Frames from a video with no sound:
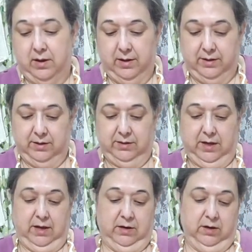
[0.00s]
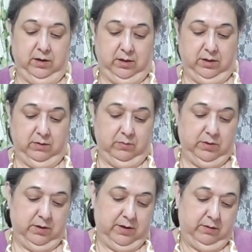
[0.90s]
And since I hadn't done anything
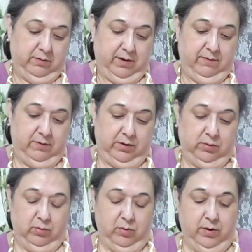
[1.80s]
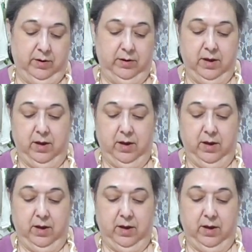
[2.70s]
with it, I don't have any twine.